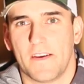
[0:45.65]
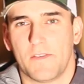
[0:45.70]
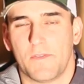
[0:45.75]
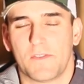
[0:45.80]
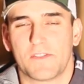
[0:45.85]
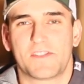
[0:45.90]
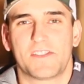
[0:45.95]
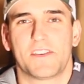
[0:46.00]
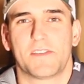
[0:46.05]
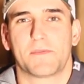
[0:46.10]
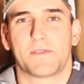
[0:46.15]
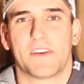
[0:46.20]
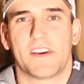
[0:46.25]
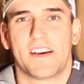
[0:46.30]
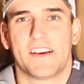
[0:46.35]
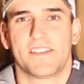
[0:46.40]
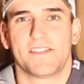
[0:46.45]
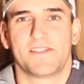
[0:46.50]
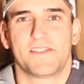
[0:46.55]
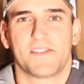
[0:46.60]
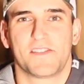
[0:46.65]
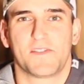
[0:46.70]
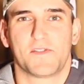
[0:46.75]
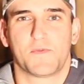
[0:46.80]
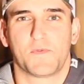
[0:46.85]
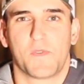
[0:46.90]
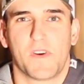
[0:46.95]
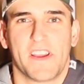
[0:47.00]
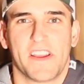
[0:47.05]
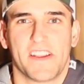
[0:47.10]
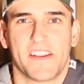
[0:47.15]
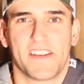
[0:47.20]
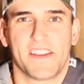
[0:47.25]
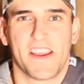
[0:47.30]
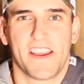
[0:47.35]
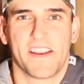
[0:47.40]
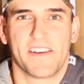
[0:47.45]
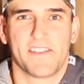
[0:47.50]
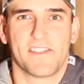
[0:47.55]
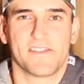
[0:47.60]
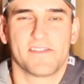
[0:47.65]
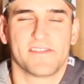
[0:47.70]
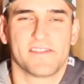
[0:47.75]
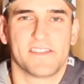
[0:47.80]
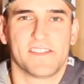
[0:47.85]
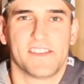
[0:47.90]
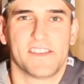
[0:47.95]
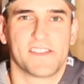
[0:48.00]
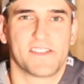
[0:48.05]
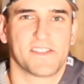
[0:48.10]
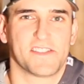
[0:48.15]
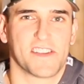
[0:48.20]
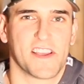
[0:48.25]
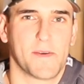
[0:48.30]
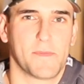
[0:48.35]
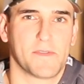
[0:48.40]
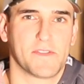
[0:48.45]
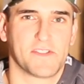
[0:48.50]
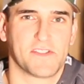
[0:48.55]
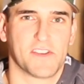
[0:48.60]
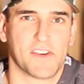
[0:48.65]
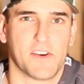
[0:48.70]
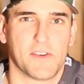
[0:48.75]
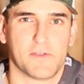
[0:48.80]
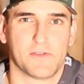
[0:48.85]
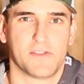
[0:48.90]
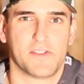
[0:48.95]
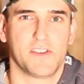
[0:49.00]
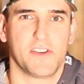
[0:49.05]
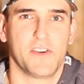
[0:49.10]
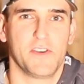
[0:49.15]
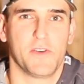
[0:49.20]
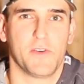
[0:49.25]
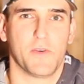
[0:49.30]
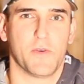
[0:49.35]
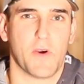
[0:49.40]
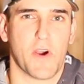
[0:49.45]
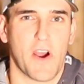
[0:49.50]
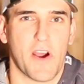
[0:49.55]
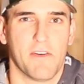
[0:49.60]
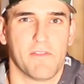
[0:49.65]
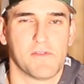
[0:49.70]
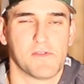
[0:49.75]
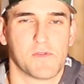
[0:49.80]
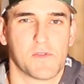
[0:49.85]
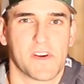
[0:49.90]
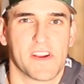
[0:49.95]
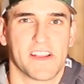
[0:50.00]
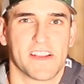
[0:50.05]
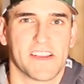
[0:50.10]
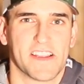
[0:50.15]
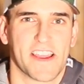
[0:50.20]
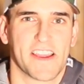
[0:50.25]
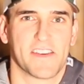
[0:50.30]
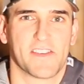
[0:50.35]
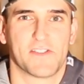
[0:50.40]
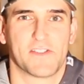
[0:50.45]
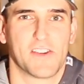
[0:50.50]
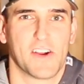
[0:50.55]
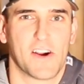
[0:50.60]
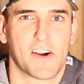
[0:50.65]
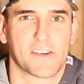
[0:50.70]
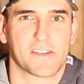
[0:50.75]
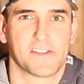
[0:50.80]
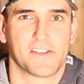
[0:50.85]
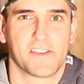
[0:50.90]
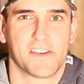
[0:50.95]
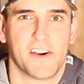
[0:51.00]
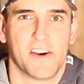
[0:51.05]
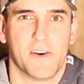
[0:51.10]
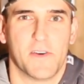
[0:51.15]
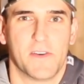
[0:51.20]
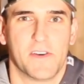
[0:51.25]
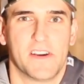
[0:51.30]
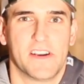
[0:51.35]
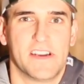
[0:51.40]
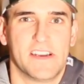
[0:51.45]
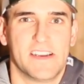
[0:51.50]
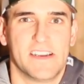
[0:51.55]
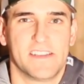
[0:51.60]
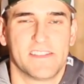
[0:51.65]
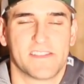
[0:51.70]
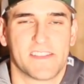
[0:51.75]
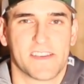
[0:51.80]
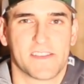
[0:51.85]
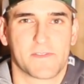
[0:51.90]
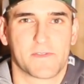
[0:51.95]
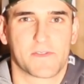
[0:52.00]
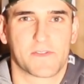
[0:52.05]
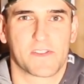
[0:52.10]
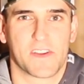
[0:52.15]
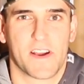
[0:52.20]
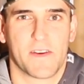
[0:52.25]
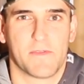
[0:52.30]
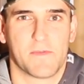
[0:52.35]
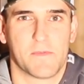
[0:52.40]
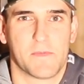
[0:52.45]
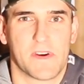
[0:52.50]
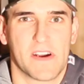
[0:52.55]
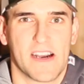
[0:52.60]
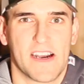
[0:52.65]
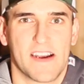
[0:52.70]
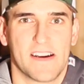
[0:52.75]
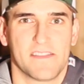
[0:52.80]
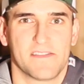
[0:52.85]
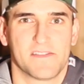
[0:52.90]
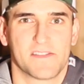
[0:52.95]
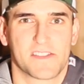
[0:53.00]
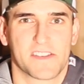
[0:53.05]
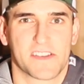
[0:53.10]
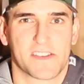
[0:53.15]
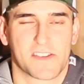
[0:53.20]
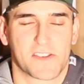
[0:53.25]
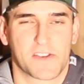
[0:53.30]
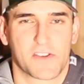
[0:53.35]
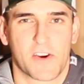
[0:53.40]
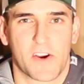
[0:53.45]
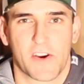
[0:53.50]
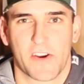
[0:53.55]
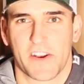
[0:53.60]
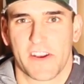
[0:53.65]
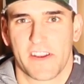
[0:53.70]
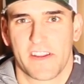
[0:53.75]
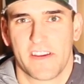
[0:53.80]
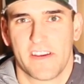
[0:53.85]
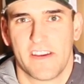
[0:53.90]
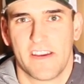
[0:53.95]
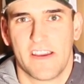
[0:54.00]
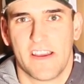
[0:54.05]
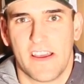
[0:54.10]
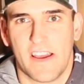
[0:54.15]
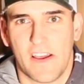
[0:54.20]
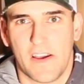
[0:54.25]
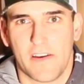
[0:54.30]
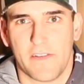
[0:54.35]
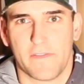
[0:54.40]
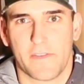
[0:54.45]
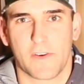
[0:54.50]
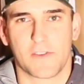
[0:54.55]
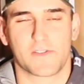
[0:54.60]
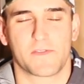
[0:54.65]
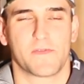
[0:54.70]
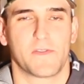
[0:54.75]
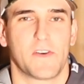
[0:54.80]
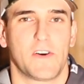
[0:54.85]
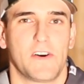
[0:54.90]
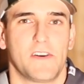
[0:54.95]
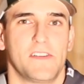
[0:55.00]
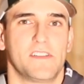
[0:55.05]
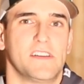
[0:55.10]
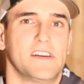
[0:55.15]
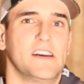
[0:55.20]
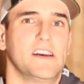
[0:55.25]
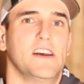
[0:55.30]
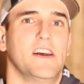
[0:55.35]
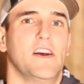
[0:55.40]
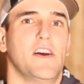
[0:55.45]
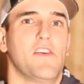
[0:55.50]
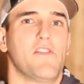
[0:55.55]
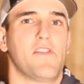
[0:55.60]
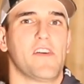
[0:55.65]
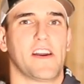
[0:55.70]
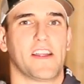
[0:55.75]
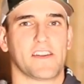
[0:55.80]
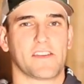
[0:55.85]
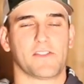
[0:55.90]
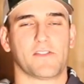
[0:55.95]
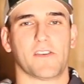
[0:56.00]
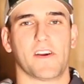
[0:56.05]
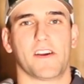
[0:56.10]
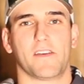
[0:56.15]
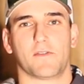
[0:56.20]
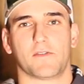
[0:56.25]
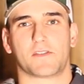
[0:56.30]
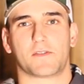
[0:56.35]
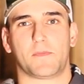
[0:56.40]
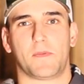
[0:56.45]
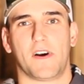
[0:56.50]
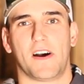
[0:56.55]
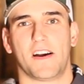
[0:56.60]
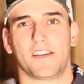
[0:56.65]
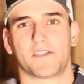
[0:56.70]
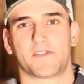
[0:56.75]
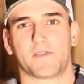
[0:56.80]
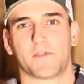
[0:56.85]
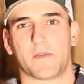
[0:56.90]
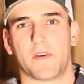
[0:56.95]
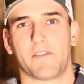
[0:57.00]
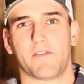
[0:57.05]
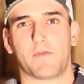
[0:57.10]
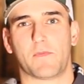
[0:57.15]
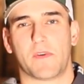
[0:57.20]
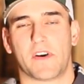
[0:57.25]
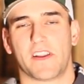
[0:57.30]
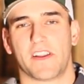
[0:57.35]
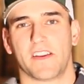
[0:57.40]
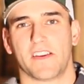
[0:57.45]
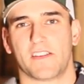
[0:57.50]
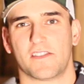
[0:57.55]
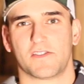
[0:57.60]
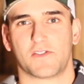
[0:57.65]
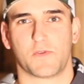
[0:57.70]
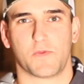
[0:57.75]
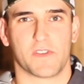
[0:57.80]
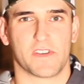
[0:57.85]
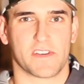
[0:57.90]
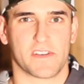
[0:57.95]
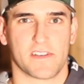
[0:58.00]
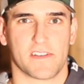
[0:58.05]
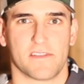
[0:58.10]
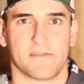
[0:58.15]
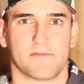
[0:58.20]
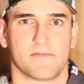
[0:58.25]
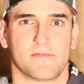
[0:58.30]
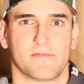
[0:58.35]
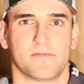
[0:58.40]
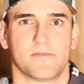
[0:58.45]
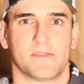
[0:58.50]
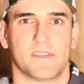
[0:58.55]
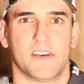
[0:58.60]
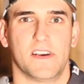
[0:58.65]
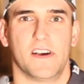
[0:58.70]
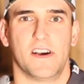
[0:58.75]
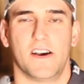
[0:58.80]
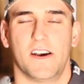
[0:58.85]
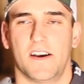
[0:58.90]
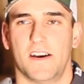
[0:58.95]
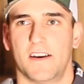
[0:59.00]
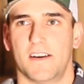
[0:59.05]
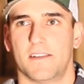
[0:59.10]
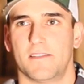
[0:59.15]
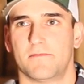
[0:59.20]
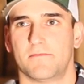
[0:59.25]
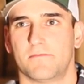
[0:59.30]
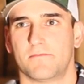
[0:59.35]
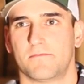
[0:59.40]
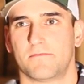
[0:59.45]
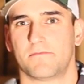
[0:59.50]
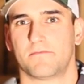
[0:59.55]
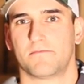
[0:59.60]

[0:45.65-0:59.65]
What's up, guys? This is Wade Gaynor, and this is episode 2 of the Wade Gaynor Talks show. Thanks for stopping by. Let's get started. First of all, I've had a great response from everybody on Twitter, Snapchat,